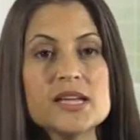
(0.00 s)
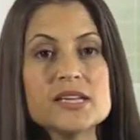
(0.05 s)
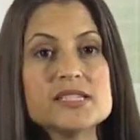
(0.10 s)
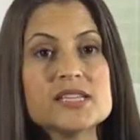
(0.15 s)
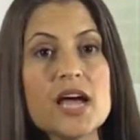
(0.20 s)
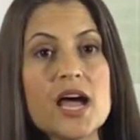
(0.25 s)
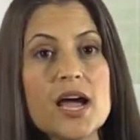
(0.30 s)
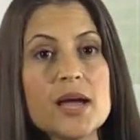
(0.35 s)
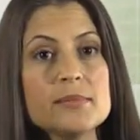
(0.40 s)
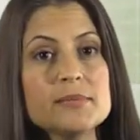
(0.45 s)

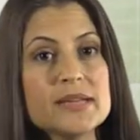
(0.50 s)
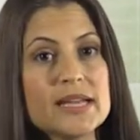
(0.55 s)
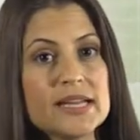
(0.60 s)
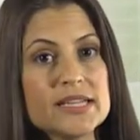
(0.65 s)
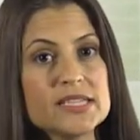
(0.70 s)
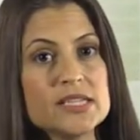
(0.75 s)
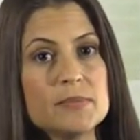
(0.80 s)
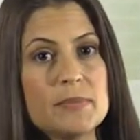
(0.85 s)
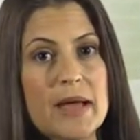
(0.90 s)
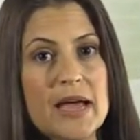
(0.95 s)
Timed
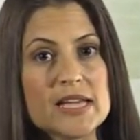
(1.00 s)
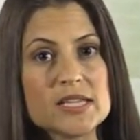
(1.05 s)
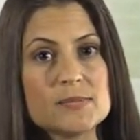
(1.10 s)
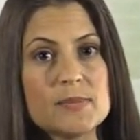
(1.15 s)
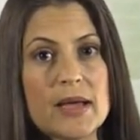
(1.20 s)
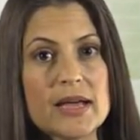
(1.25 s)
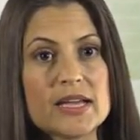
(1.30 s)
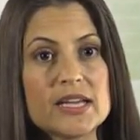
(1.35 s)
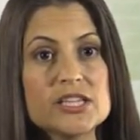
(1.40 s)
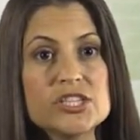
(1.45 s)

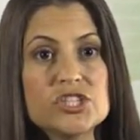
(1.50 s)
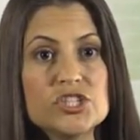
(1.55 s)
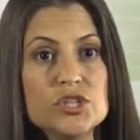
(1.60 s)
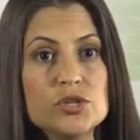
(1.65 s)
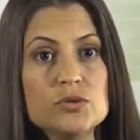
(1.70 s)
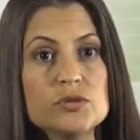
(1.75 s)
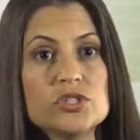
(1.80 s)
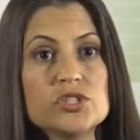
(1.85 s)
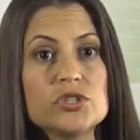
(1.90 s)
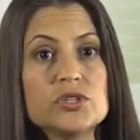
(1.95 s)
anti-passback is
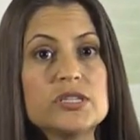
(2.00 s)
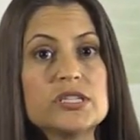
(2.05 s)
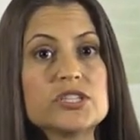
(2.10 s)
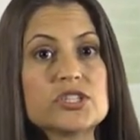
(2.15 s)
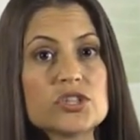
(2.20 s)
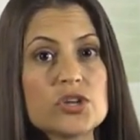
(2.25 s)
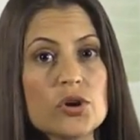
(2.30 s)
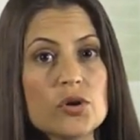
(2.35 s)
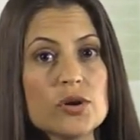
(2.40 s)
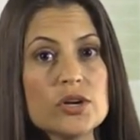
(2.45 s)
used to
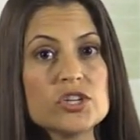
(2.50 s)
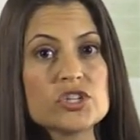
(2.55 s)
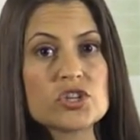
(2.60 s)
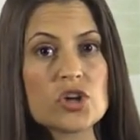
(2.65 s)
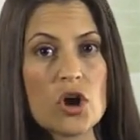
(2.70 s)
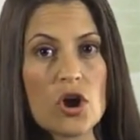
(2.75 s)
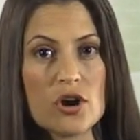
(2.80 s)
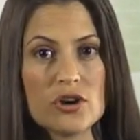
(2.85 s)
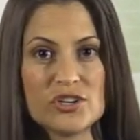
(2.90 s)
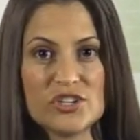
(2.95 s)
discourage
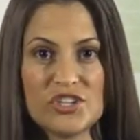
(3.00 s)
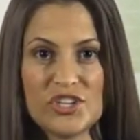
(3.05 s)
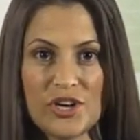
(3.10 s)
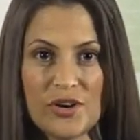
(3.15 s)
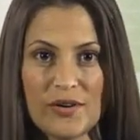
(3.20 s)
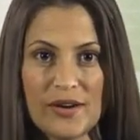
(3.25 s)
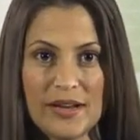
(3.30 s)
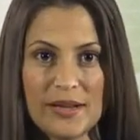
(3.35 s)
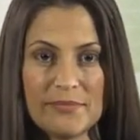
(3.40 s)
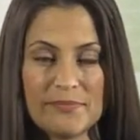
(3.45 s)
card
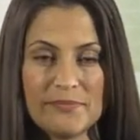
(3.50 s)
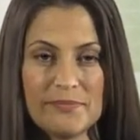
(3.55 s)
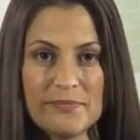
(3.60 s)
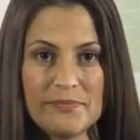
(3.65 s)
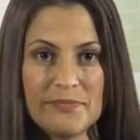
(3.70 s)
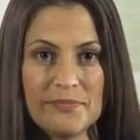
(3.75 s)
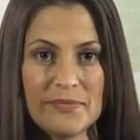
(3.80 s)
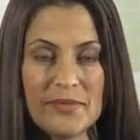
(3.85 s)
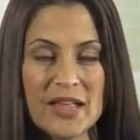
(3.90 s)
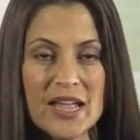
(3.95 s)
sharing.
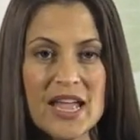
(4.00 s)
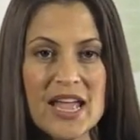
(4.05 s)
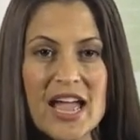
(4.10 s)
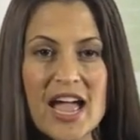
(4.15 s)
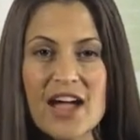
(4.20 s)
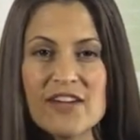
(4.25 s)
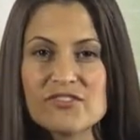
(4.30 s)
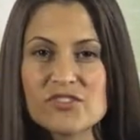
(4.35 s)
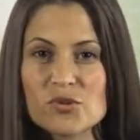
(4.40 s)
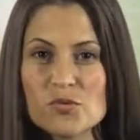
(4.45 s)

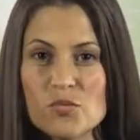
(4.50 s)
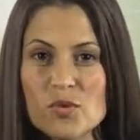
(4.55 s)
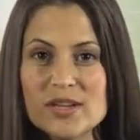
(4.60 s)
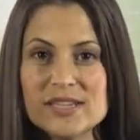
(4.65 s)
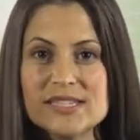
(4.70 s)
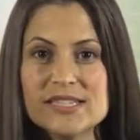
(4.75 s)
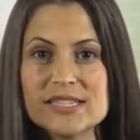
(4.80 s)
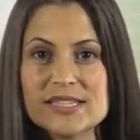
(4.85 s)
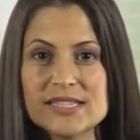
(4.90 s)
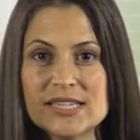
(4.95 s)
After one
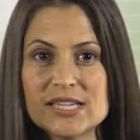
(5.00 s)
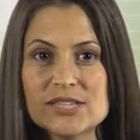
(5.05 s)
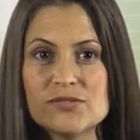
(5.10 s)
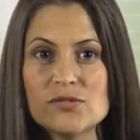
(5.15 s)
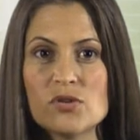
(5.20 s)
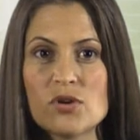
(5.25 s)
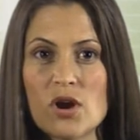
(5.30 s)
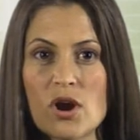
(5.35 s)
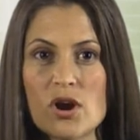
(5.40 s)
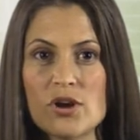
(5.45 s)

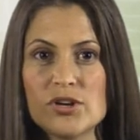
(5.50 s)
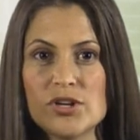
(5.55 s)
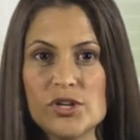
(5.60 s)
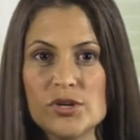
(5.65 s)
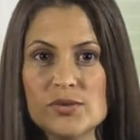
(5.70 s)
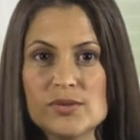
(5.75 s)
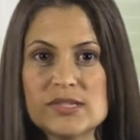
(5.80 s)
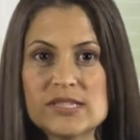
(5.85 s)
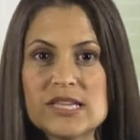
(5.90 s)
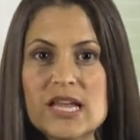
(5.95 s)
successful card
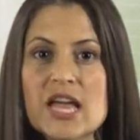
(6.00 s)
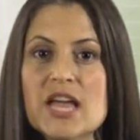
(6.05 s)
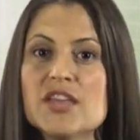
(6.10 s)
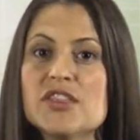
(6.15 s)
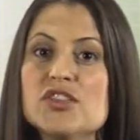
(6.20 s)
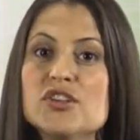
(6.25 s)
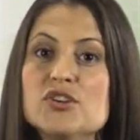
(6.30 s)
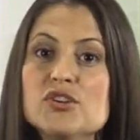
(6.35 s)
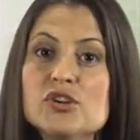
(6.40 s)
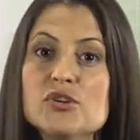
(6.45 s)
use,
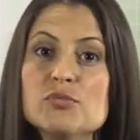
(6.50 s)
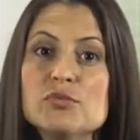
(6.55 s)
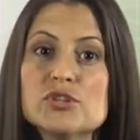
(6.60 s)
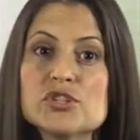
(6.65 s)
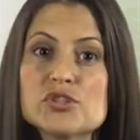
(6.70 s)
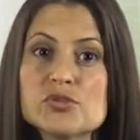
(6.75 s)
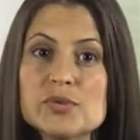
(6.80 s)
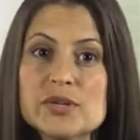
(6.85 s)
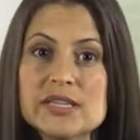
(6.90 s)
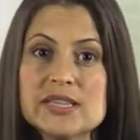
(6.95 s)
the unit will
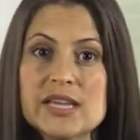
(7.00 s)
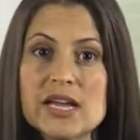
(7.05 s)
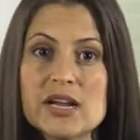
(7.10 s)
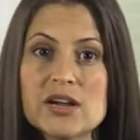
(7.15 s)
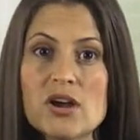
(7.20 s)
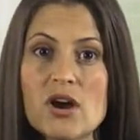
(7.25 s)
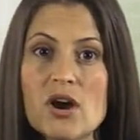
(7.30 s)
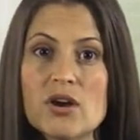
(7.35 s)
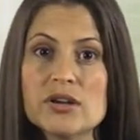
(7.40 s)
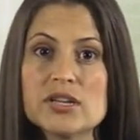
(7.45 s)
treat that
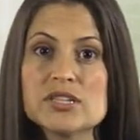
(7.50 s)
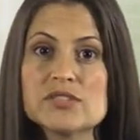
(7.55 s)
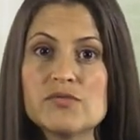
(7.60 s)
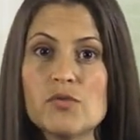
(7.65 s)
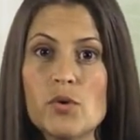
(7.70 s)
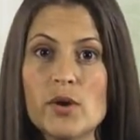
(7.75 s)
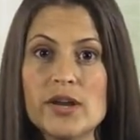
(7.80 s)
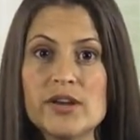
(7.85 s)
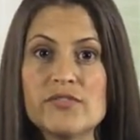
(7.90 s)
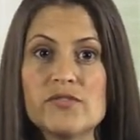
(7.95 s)
card as
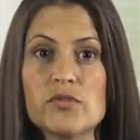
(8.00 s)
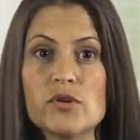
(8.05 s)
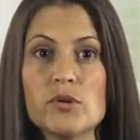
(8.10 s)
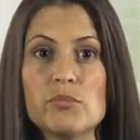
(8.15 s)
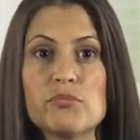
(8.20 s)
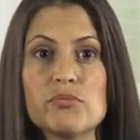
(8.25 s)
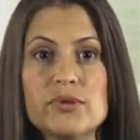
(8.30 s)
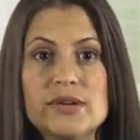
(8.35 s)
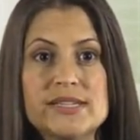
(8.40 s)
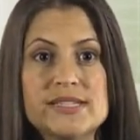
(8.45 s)
void for a
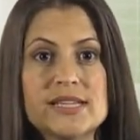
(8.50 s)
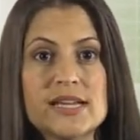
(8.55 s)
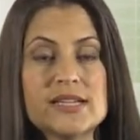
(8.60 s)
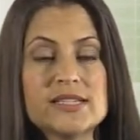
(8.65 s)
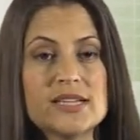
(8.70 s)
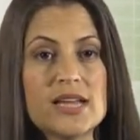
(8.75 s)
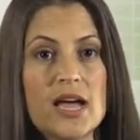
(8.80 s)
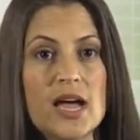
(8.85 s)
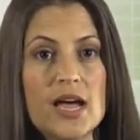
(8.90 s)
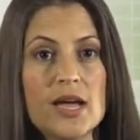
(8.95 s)
preset
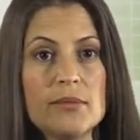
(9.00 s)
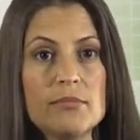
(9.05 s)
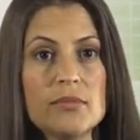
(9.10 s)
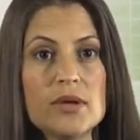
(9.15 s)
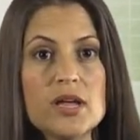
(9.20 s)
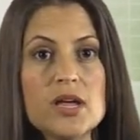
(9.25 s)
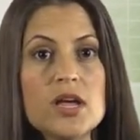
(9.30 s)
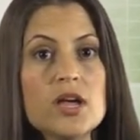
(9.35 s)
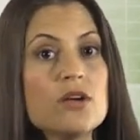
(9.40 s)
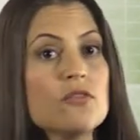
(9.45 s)

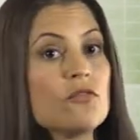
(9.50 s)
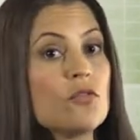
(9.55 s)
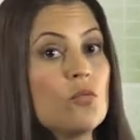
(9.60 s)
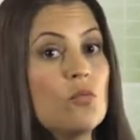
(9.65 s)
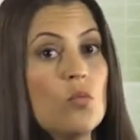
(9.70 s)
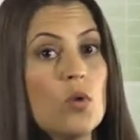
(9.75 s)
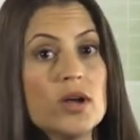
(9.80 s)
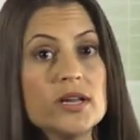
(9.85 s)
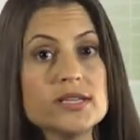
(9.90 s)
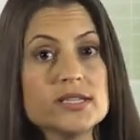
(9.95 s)
time, from
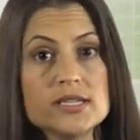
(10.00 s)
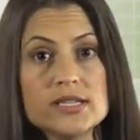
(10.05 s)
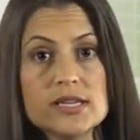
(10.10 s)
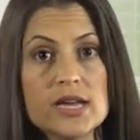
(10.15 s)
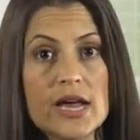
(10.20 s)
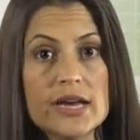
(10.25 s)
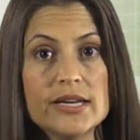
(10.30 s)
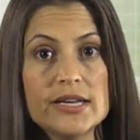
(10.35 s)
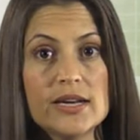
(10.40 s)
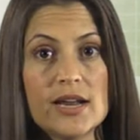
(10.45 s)
1 to
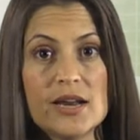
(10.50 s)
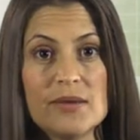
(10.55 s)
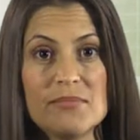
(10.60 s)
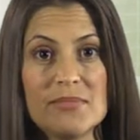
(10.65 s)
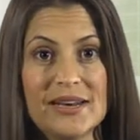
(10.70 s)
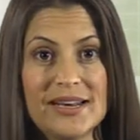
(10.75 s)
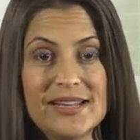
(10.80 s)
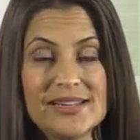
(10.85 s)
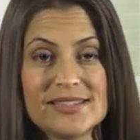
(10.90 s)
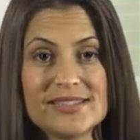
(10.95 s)
99
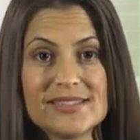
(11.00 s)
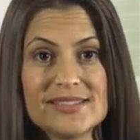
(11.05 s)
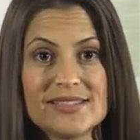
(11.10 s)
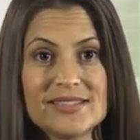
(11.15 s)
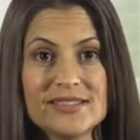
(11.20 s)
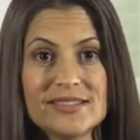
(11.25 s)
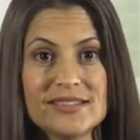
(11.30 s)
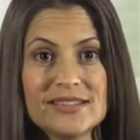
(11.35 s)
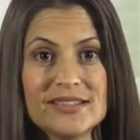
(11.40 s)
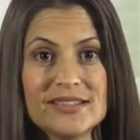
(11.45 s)
minutes.